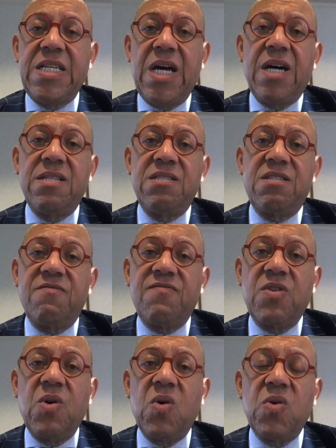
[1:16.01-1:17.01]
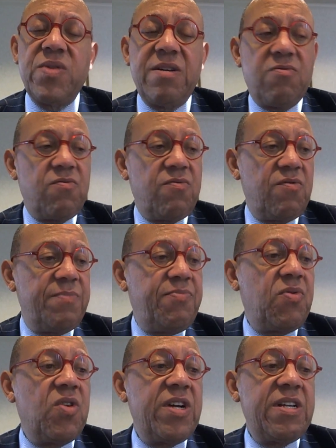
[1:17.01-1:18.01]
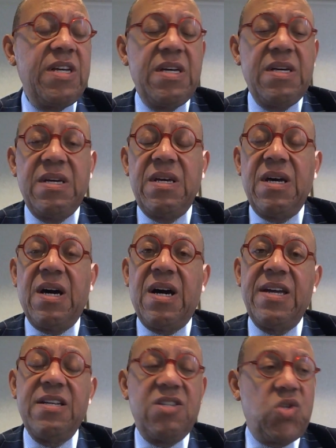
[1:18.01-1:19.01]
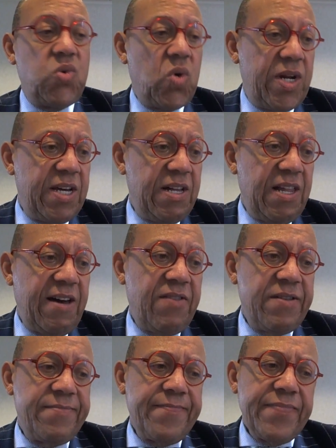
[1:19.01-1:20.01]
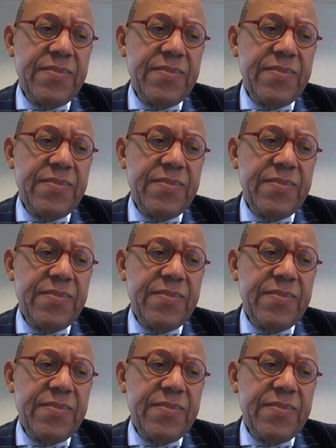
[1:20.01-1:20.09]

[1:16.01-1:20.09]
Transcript: tons of gold that were reported in 2011.